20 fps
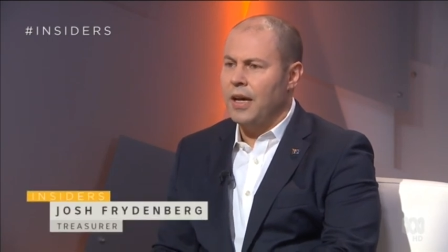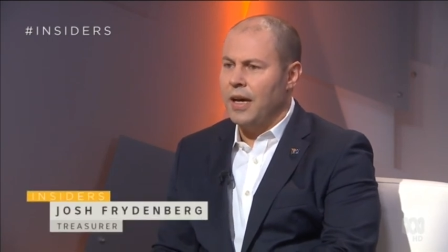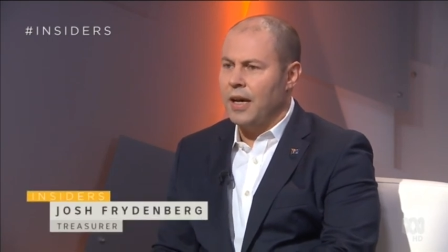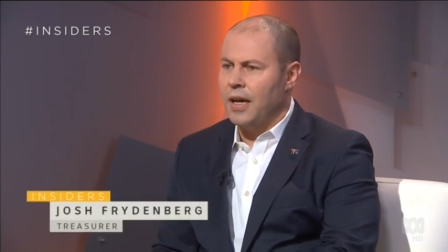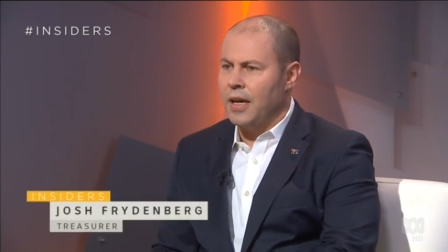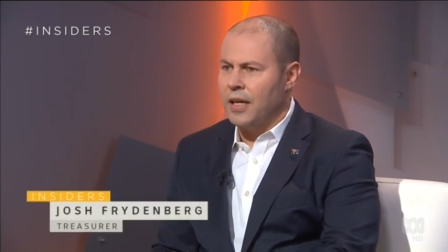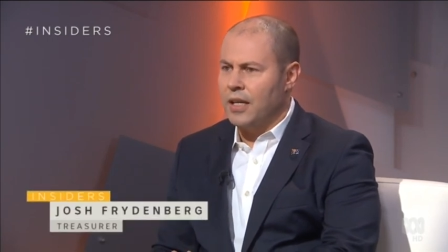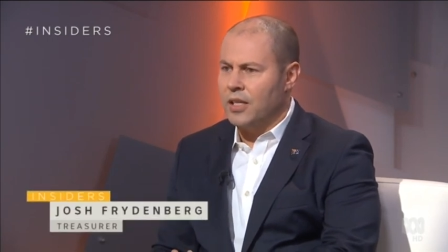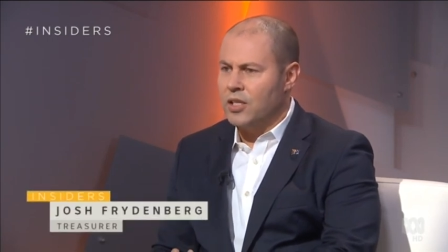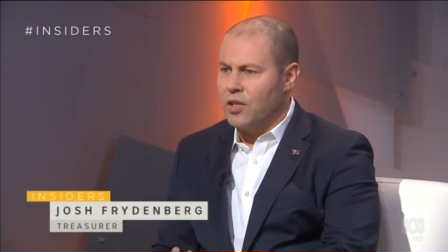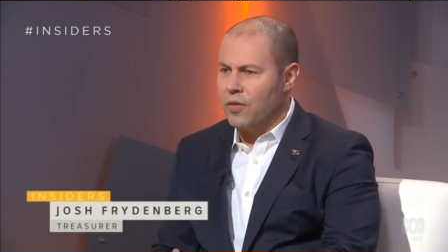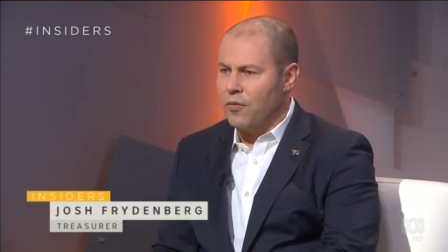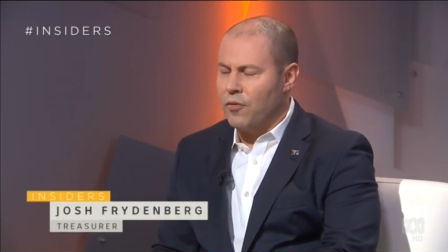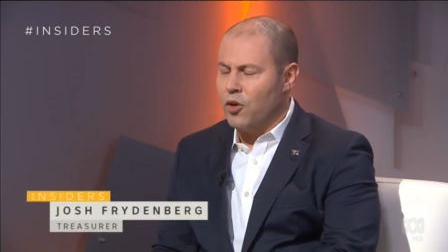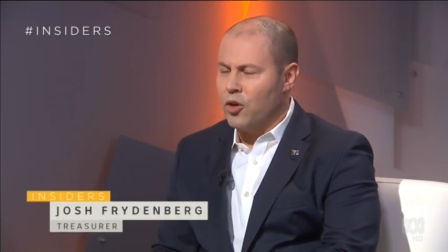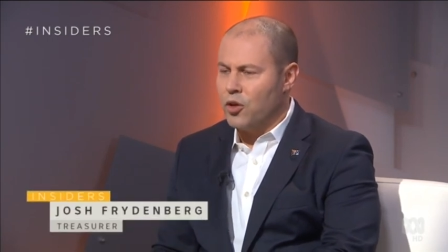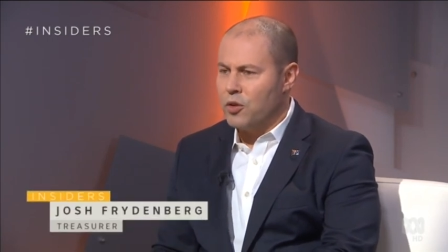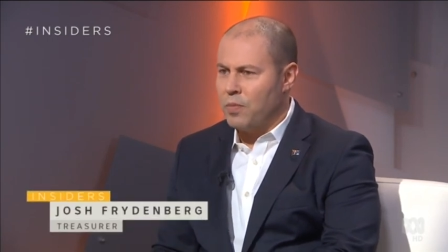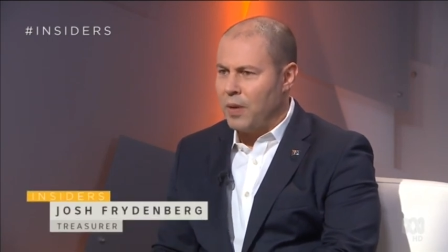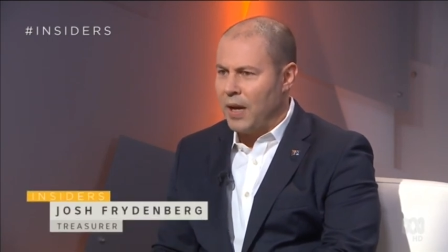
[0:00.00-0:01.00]
Uh, it's the
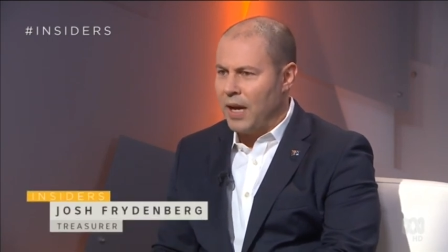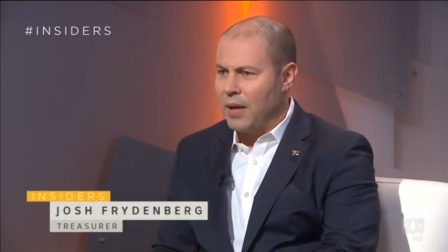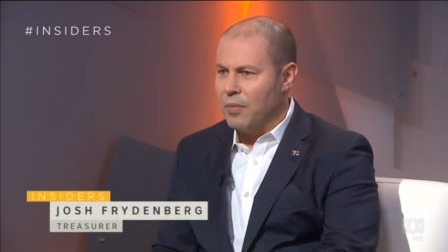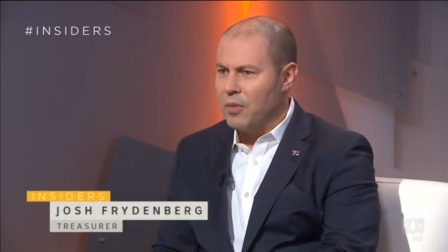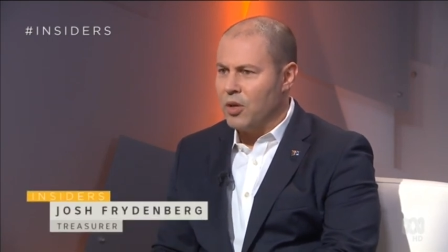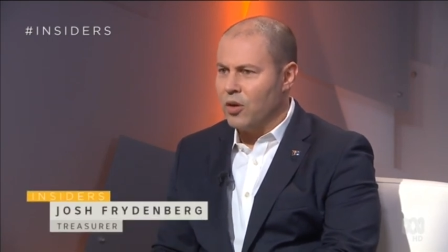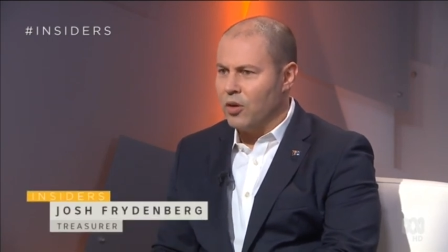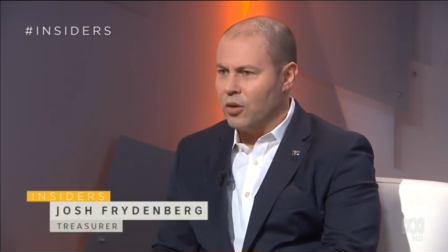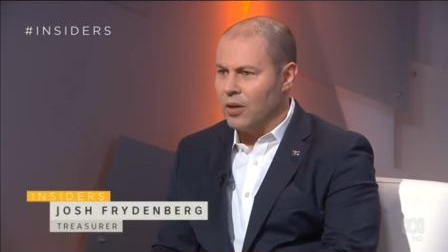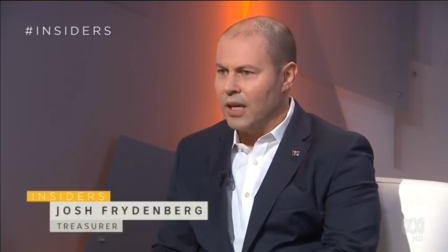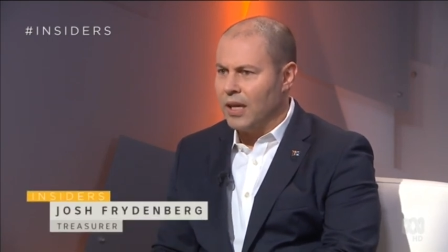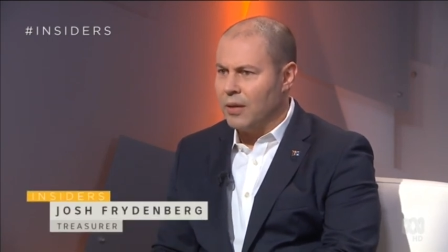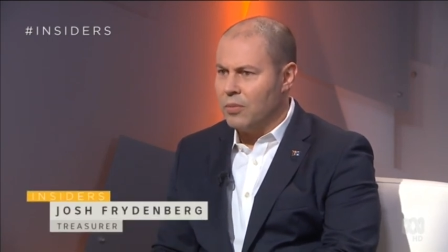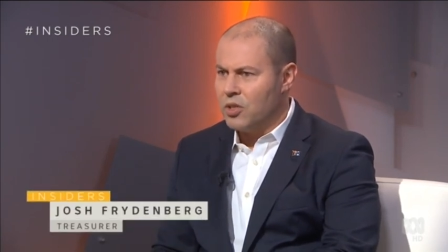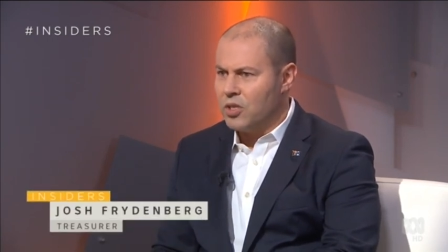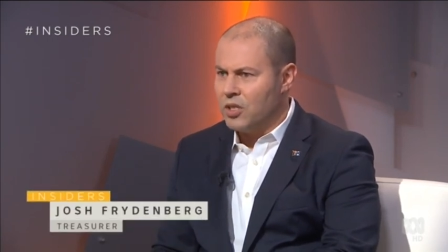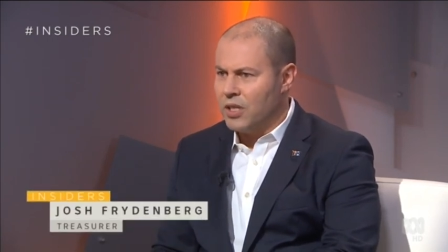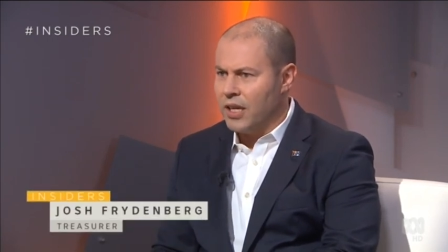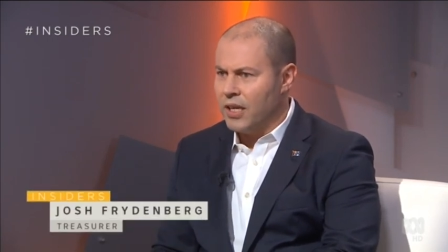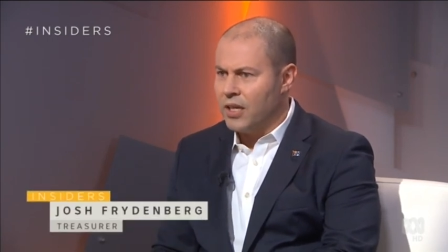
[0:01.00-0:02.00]
first payment on
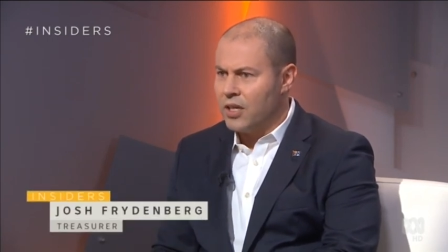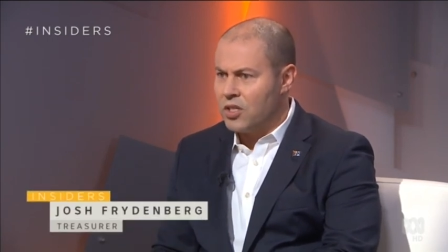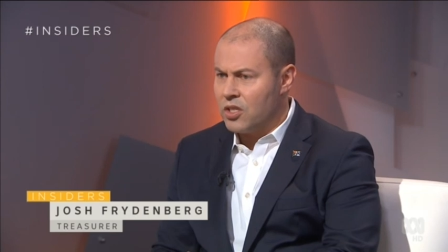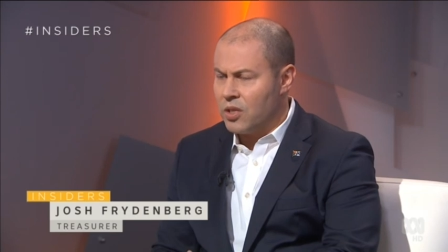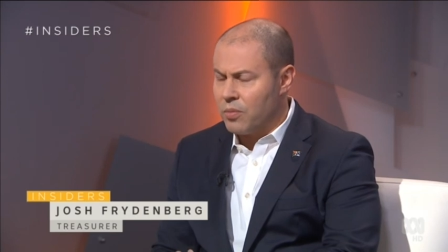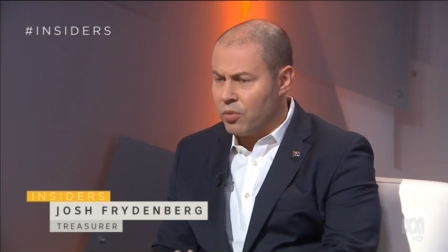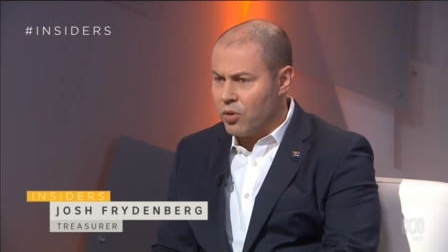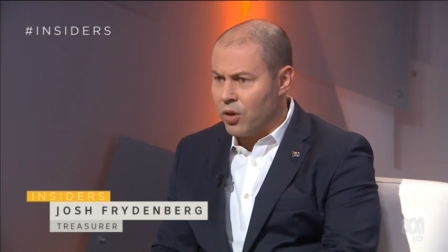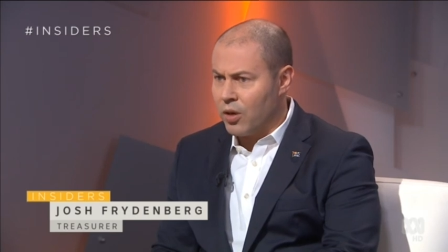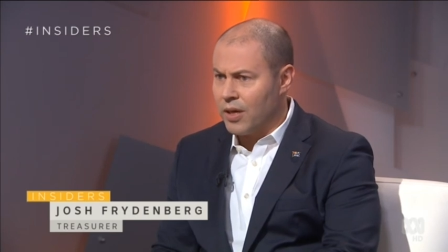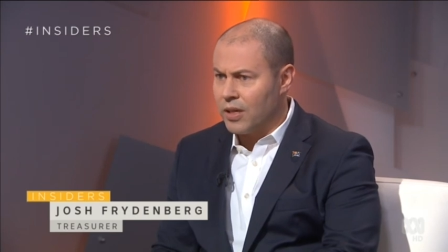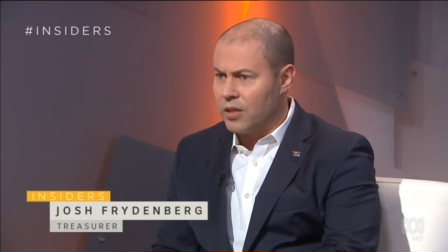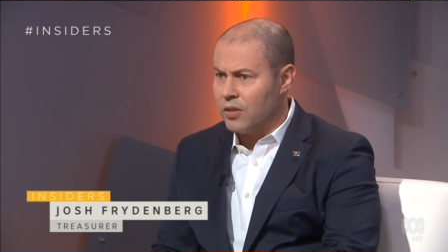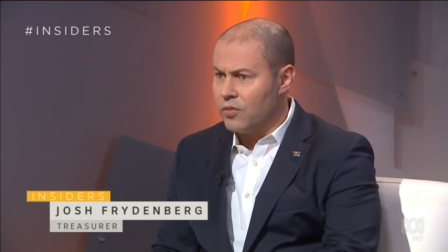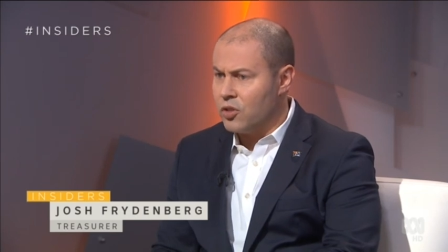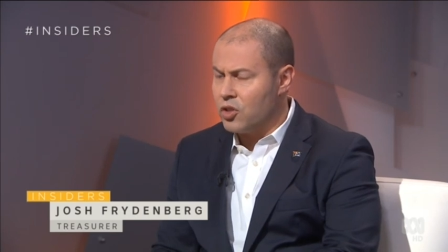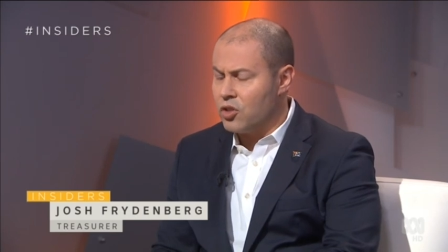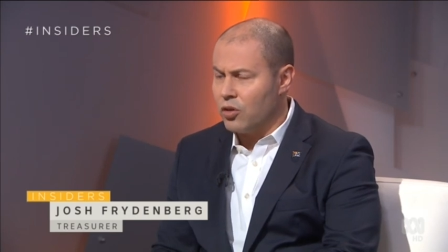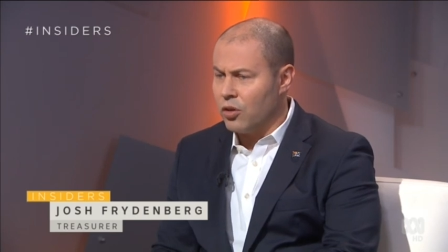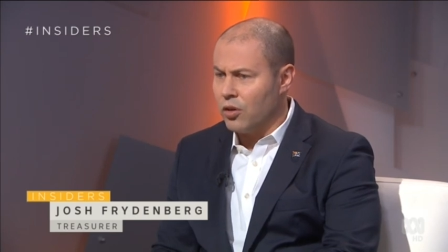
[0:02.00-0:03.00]
Labor's debt. It's the product
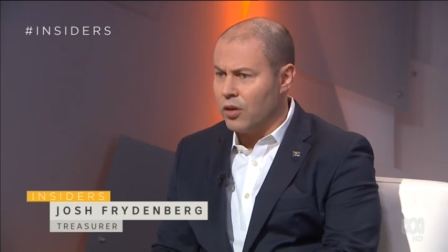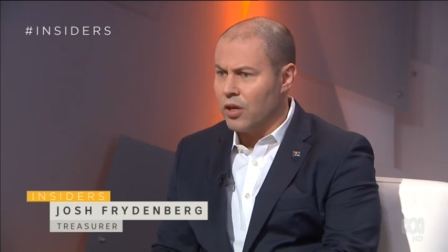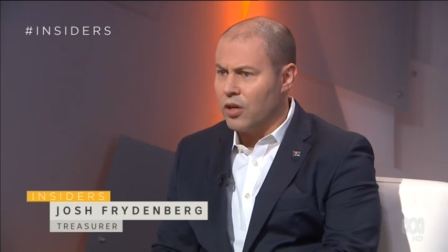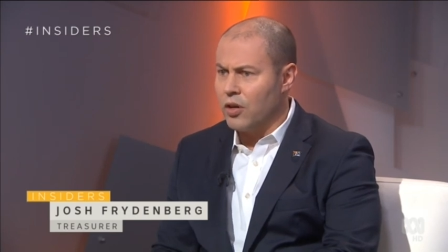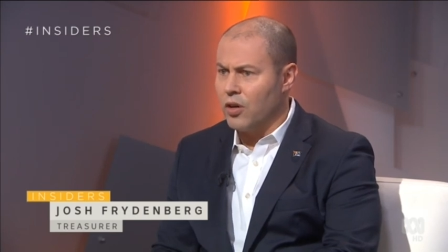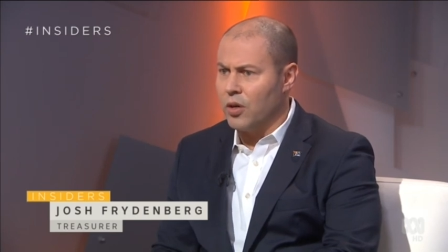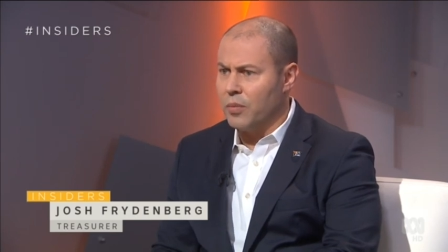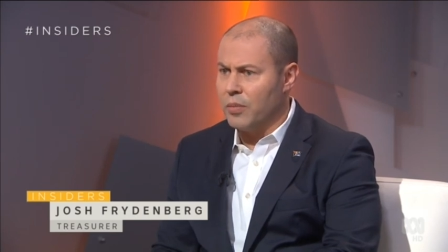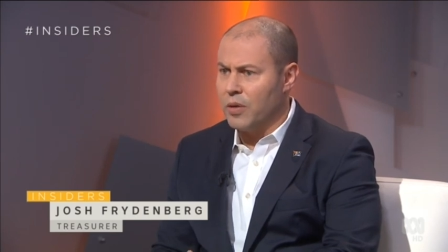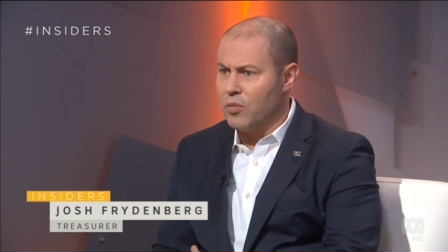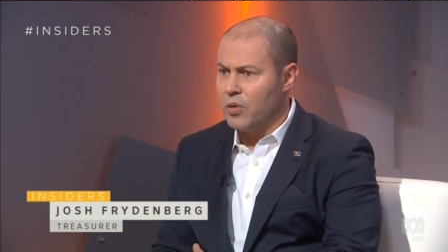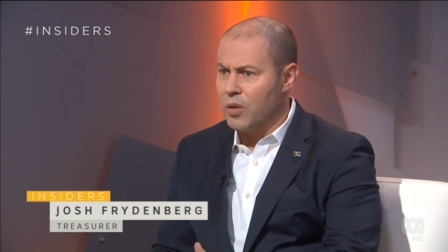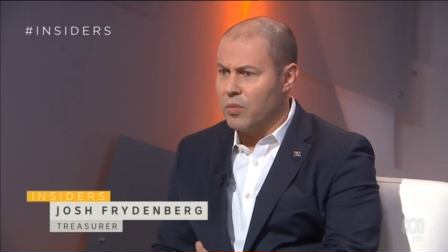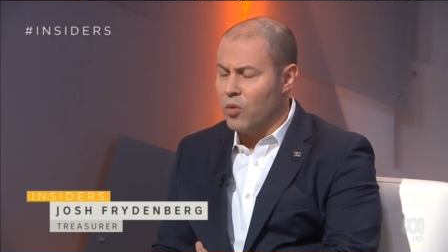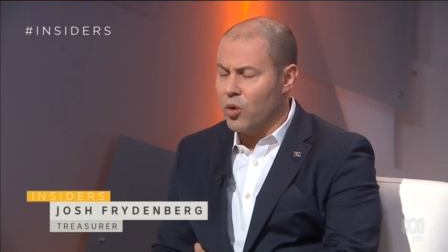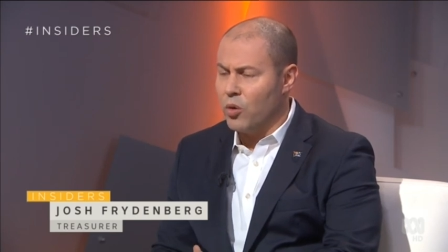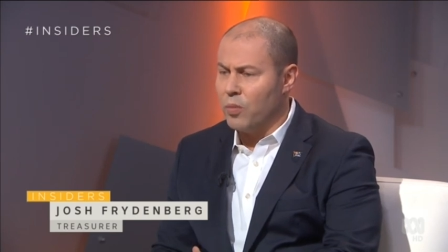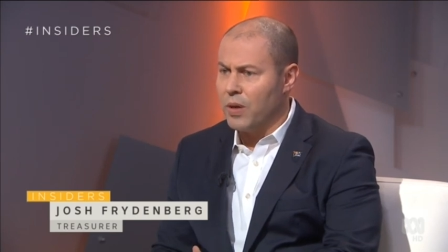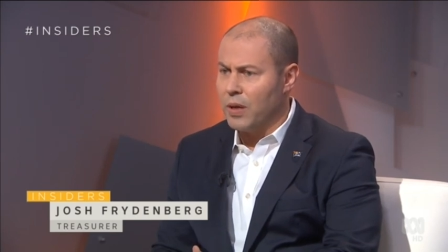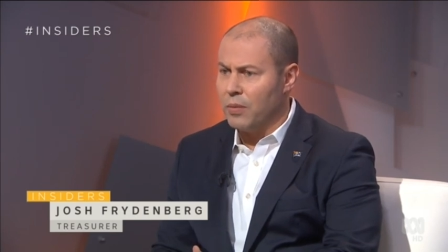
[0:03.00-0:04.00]
of a strong economy with
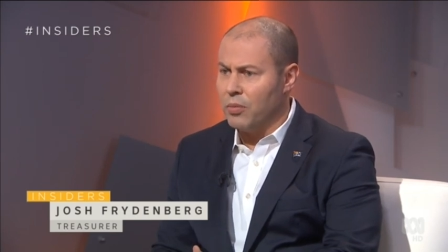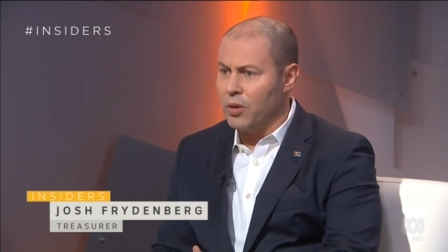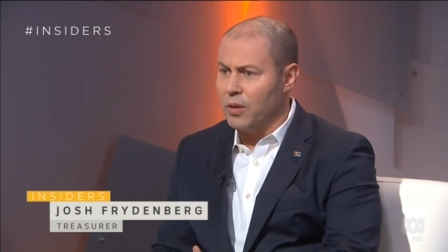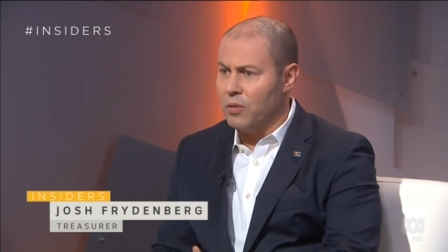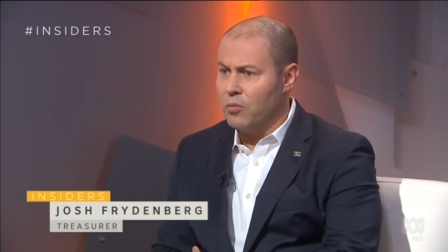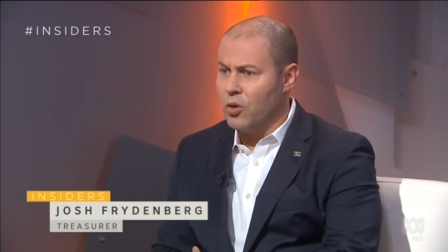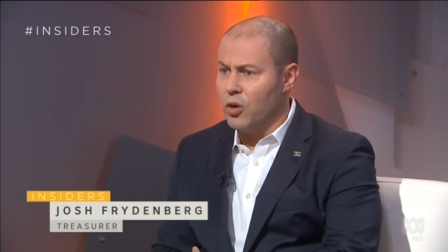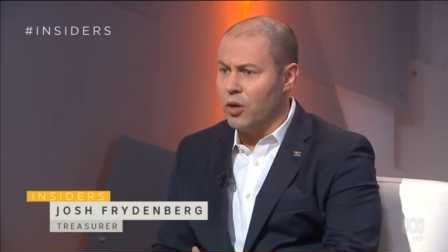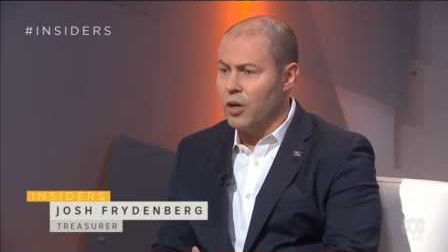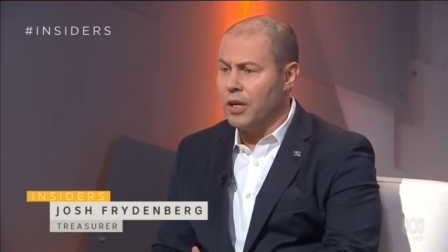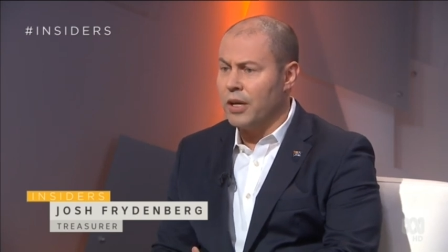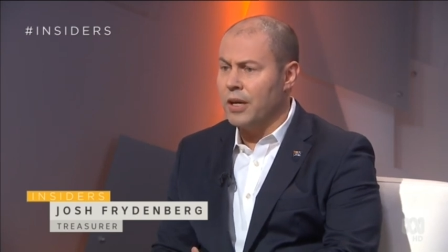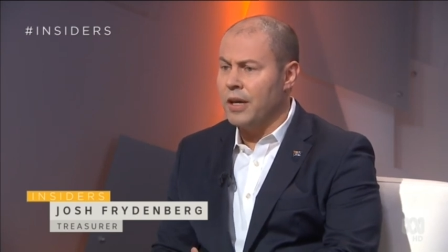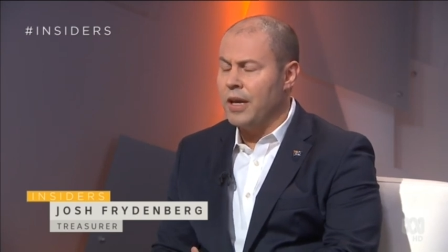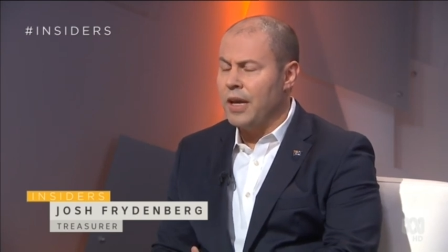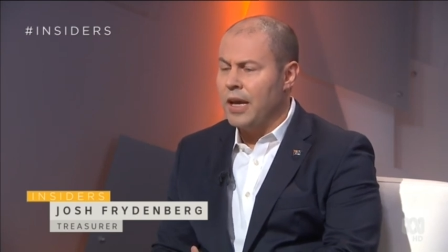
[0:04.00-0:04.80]
more people in work